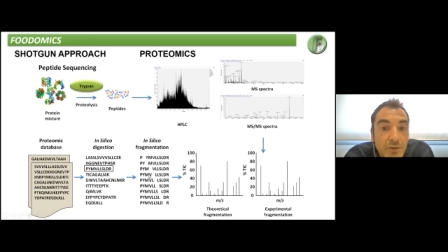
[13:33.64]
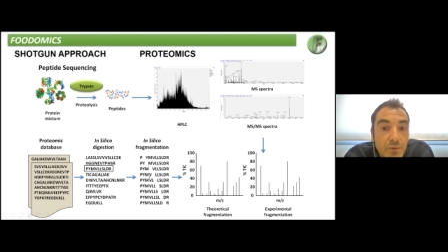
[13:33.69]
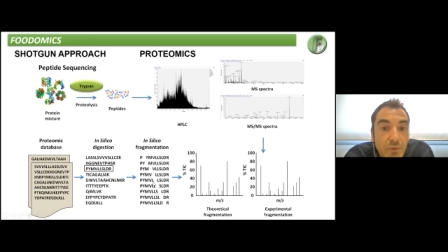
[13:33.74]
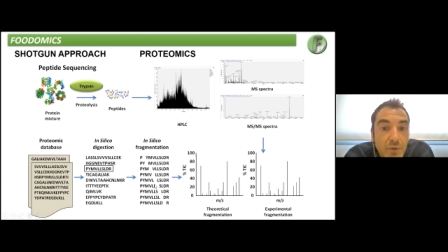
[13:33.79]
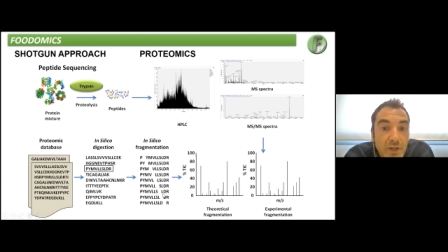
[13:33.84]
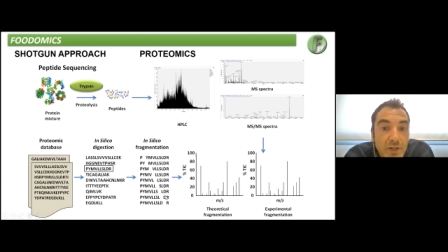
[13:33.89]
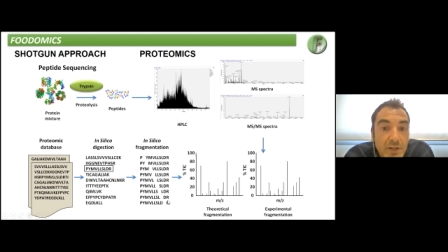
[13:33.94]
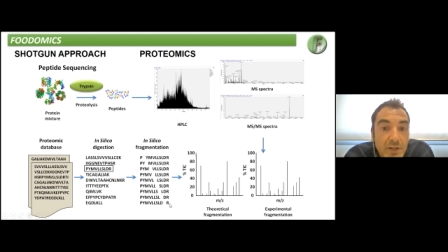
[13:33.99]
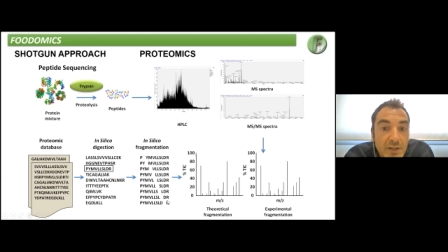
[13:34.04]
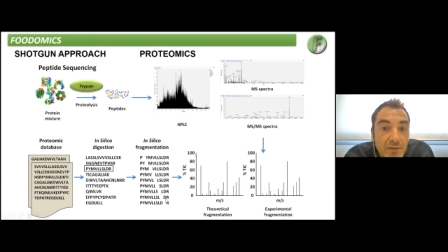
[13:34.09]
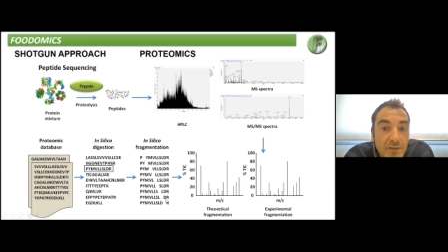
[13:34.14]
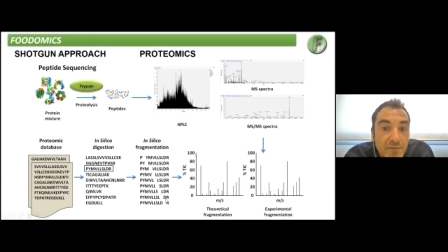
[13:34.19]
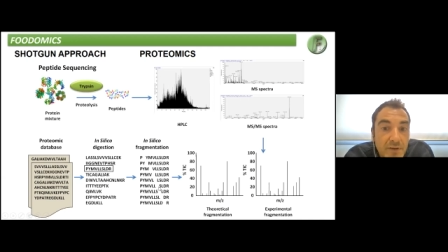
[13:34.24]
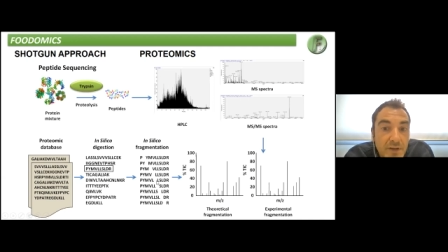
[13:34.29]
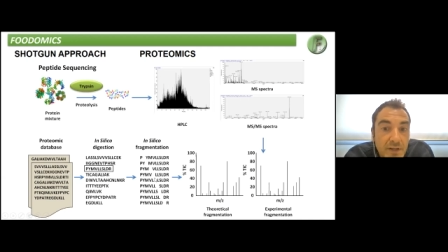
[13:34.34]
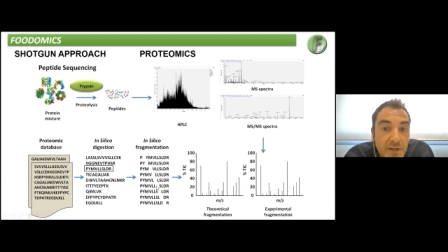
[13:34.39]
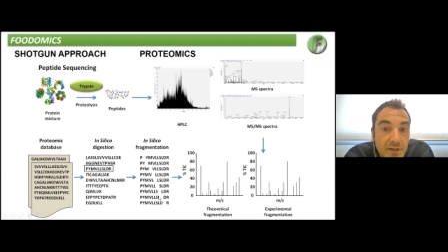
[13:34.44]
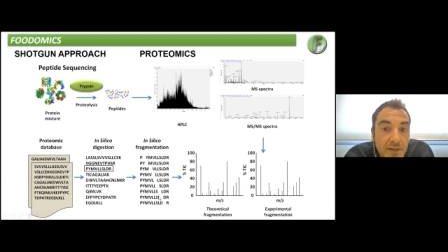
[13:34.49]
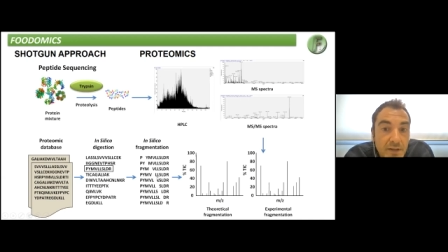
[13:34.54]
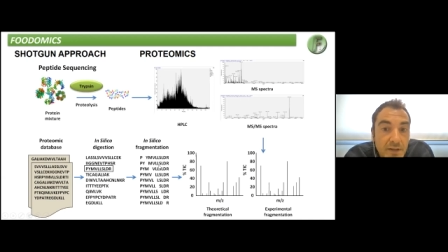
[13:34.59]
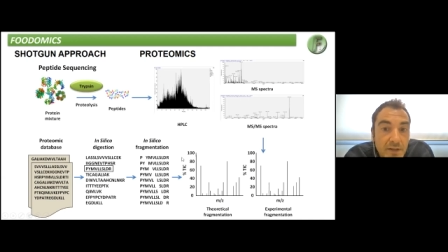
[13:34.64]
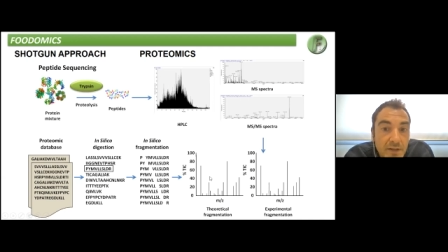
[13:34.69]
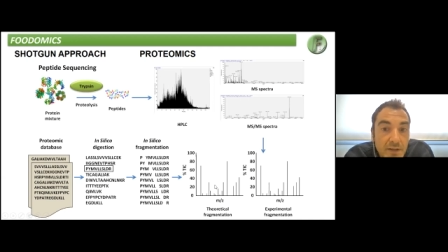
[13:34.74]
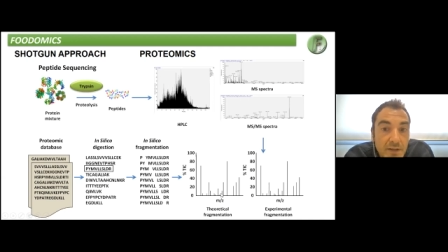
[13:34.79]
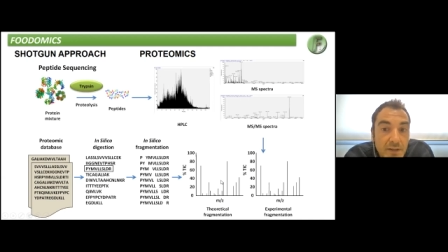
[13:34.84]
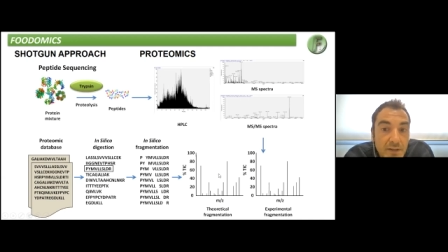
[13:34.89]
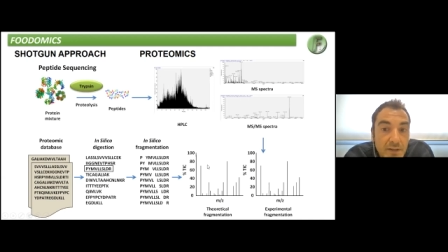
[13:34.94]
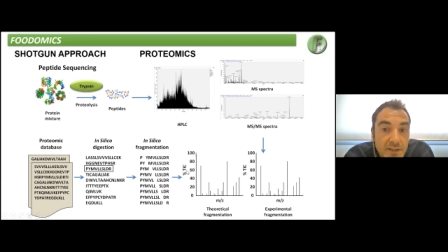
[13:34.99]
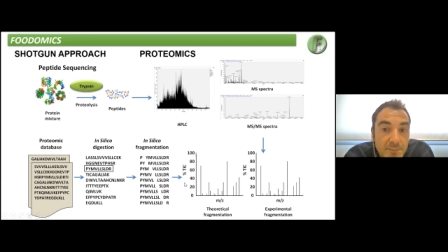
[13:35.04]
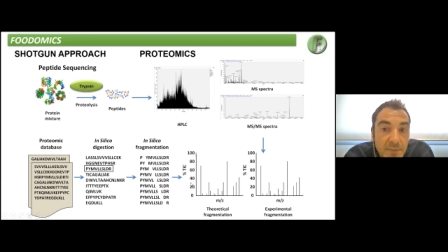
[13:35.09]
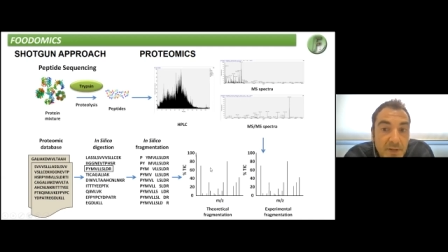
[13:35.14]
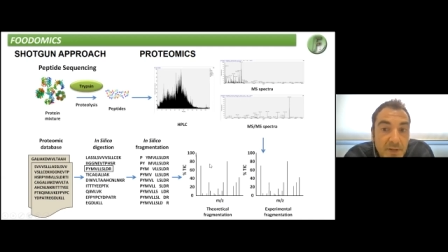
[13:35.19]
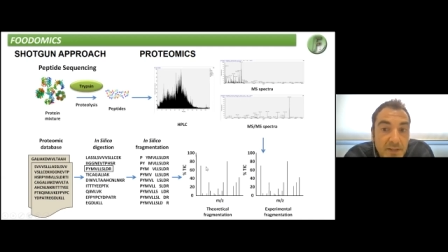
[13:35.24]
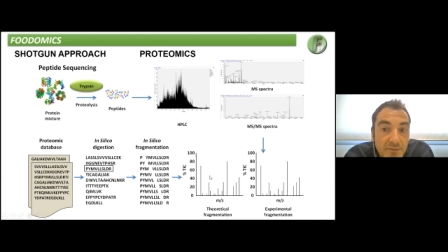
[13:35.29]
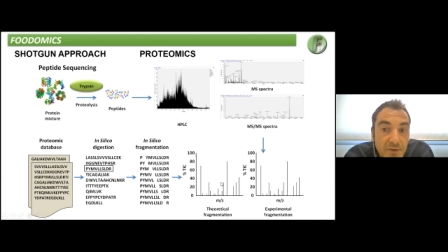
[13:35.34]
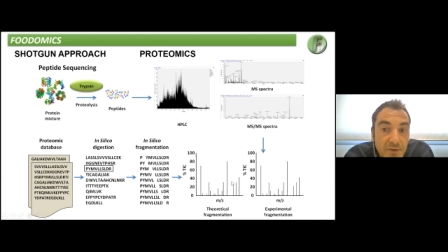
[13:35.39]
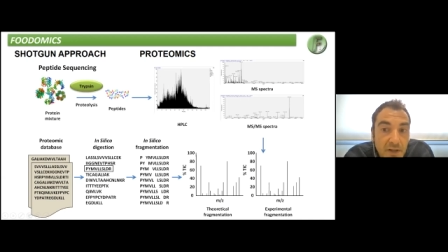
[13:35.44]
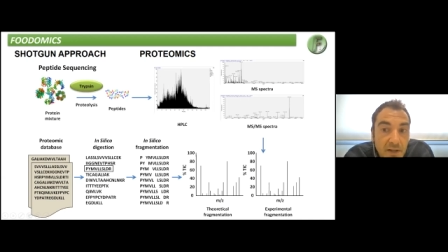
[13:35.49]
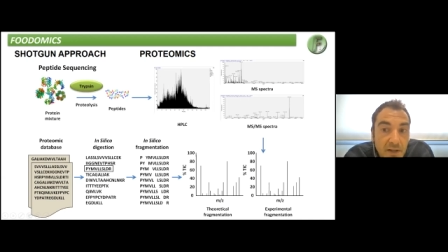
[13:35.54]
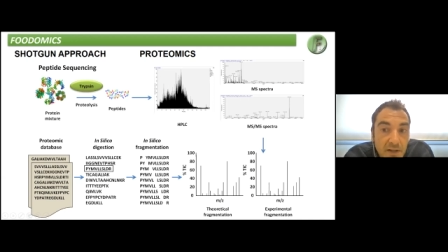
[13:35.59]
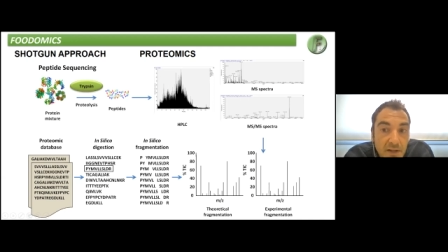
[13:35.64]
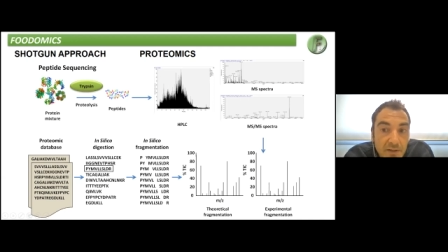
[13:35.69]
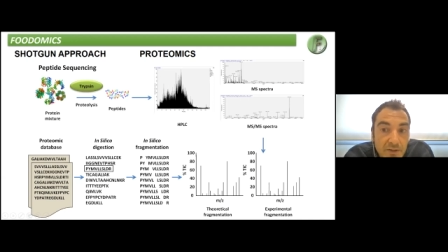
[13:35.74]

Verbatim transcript: to get different spectra.